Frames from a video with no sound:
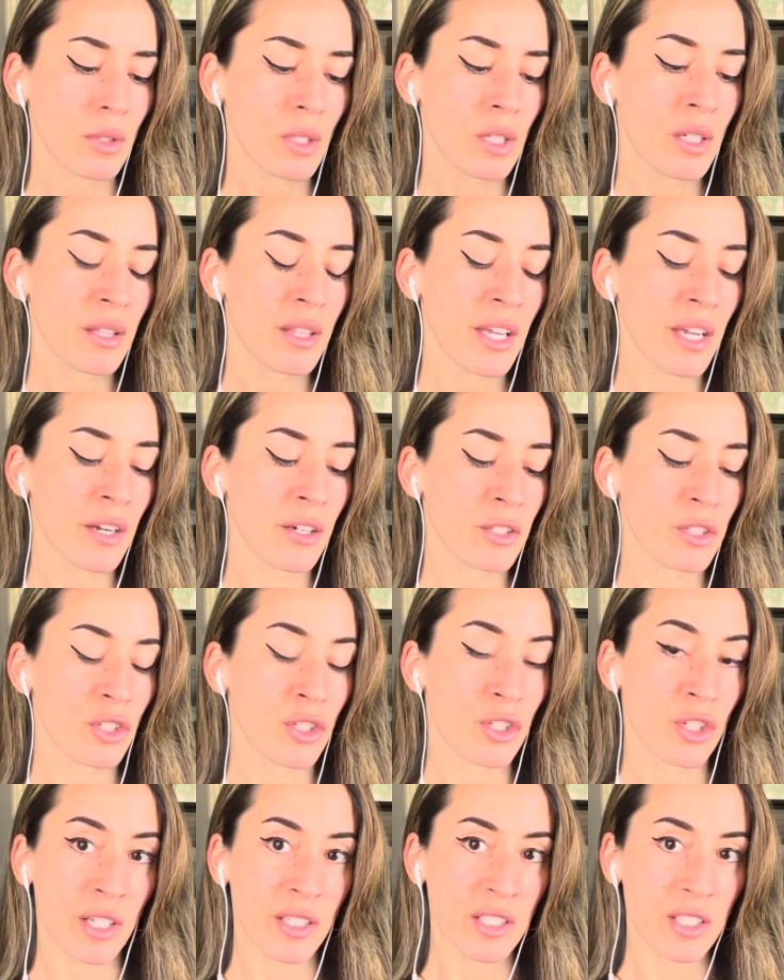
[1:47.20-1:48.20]
they're
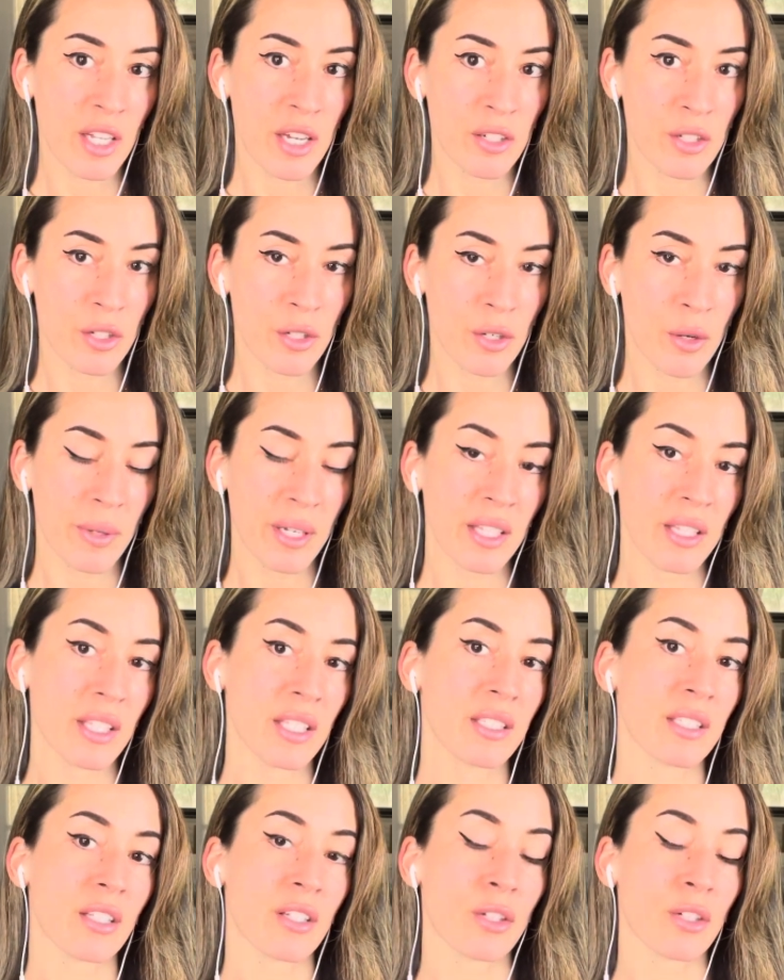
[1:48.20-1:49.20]
just undergoing
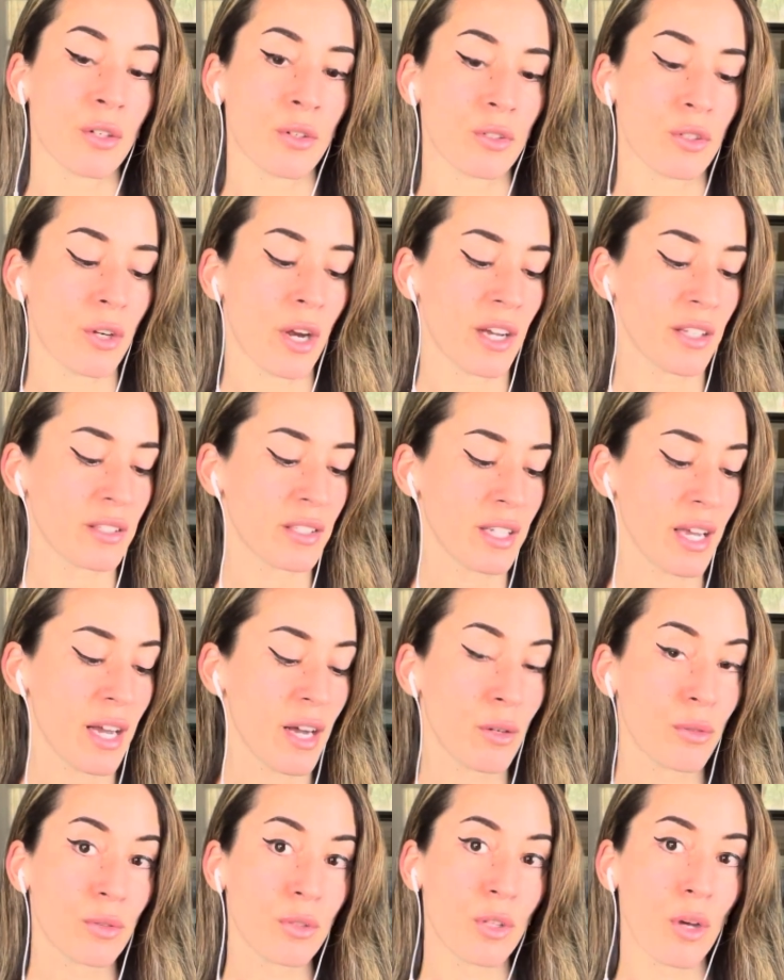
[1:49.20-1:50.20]
these clinical trials
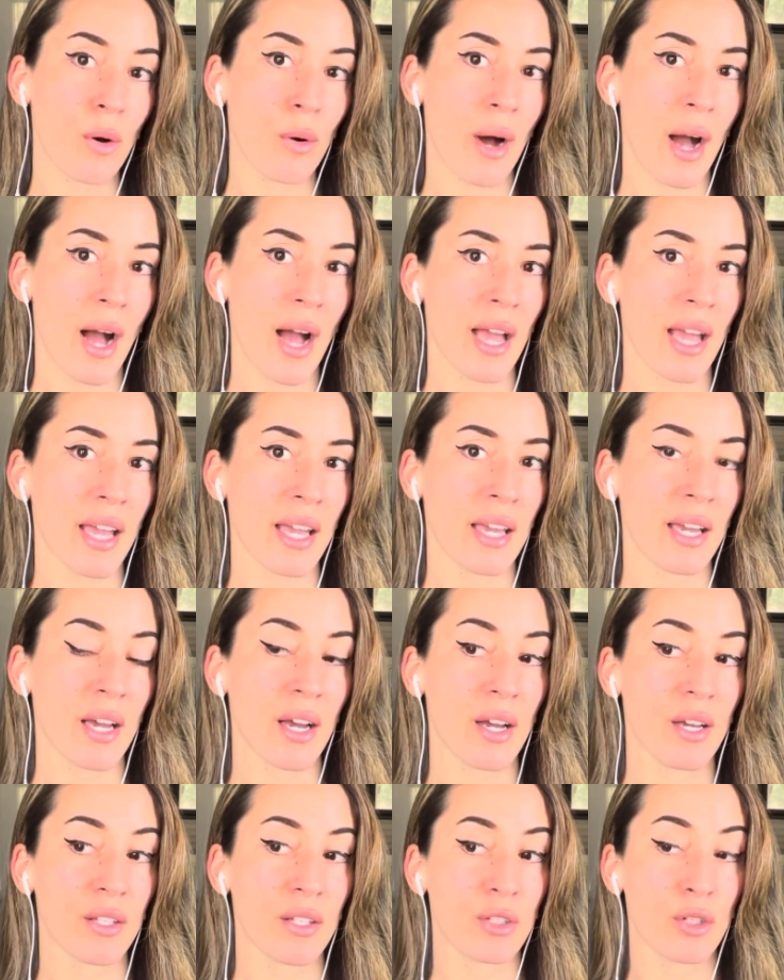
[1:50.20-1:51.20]
now, so I
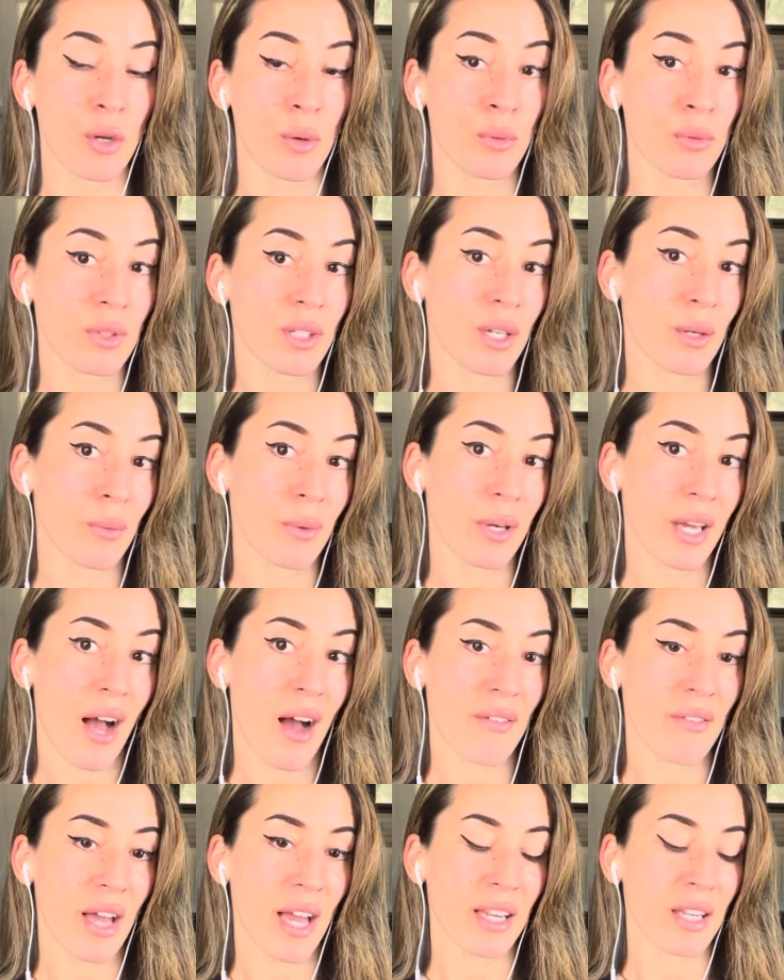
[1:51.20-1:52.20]
don't think we
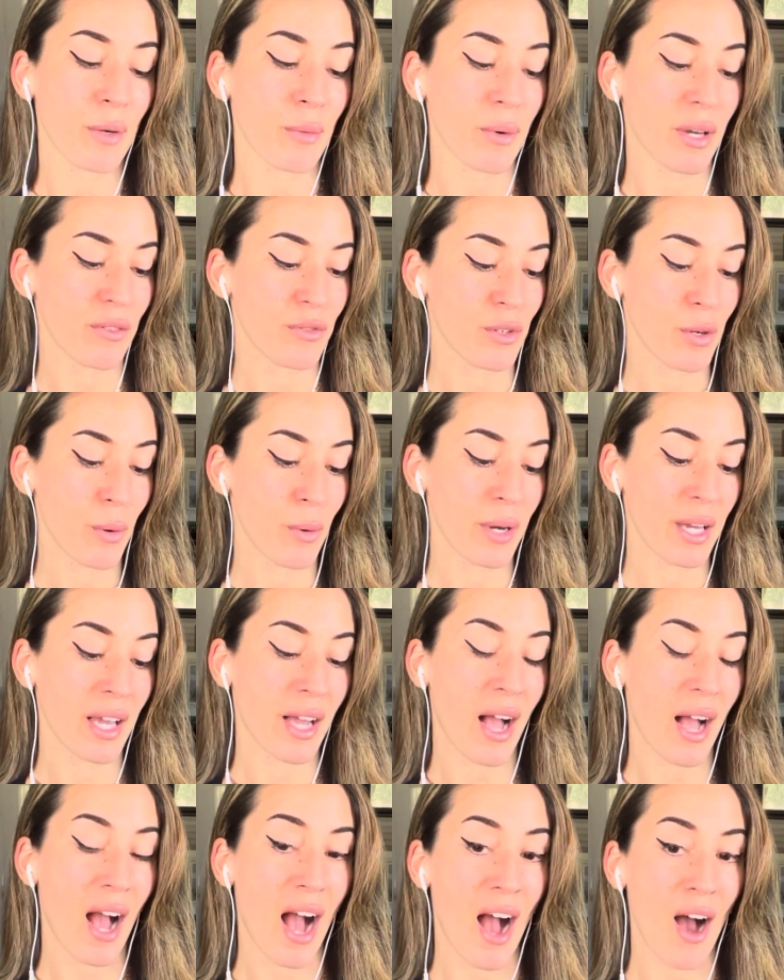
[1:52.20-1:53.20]
have any way of
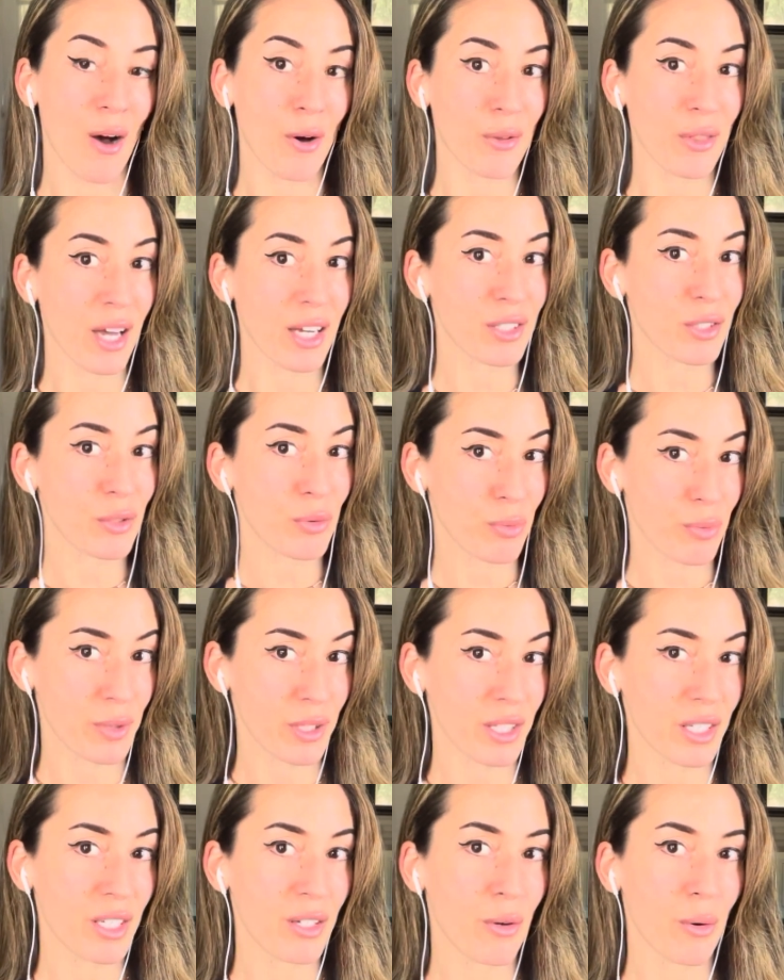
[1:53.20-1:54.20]
knowing how that's
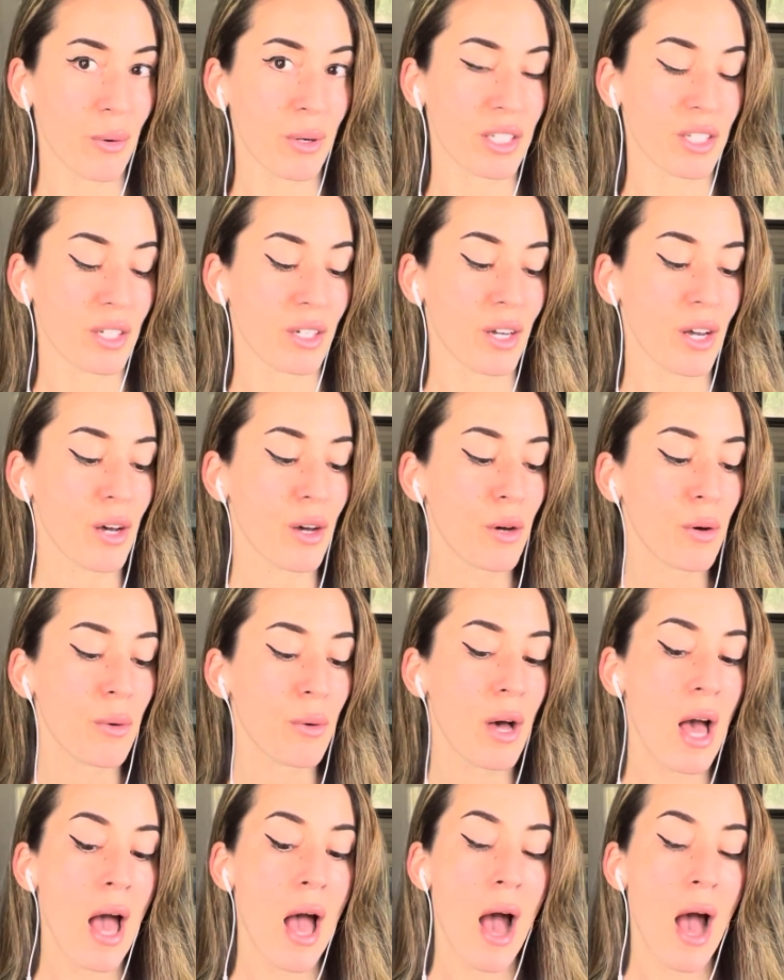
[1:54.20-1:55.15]
really going to go,